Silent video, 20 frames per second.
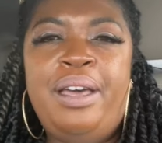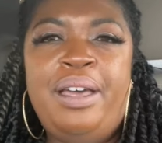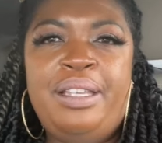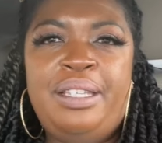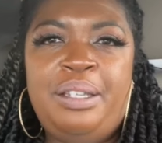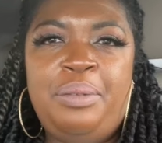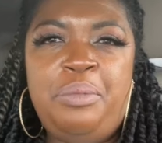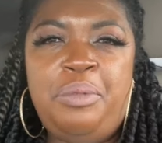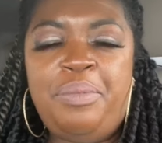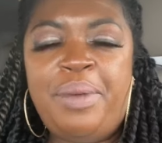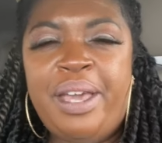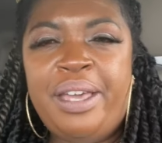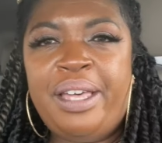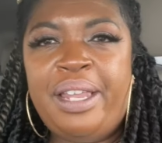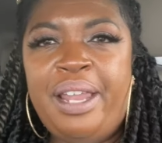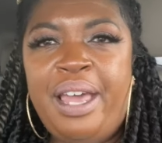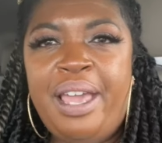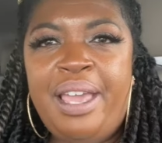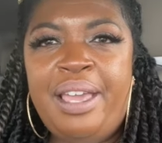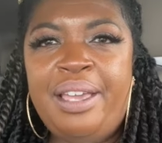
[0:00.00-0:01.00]
some of my
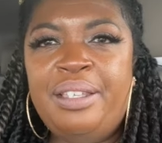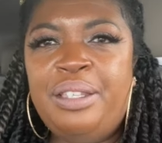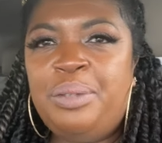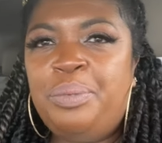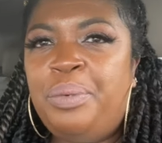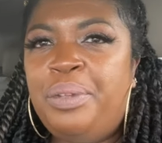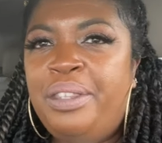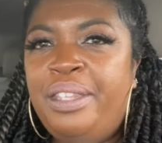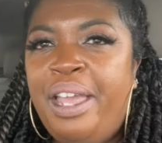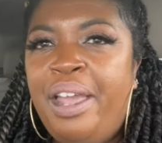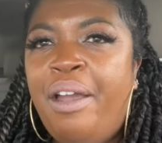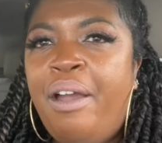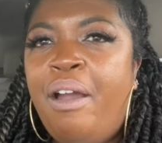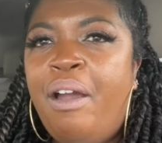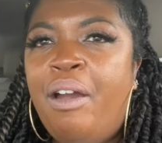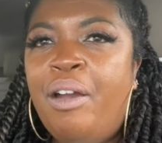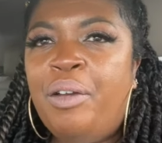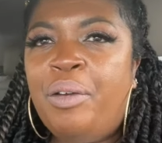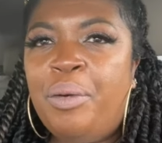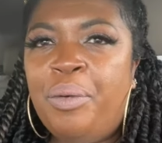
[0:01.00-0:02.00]
clients when they
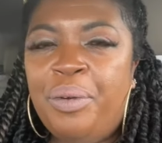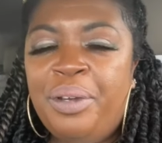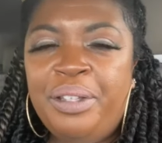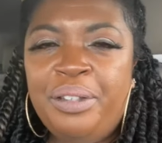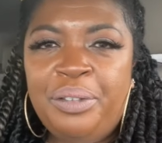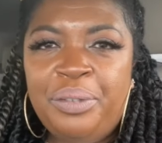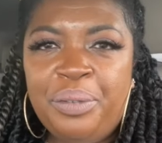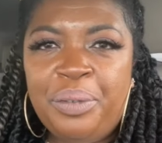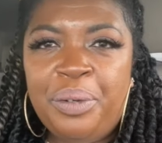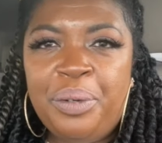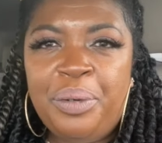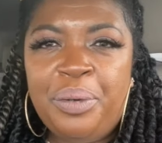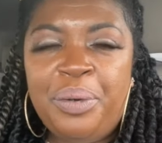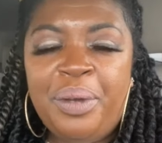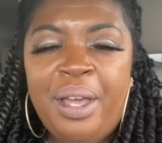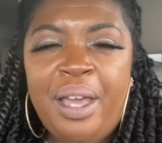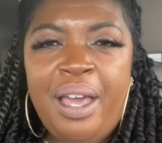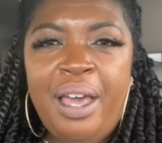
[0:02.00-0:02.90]
are going through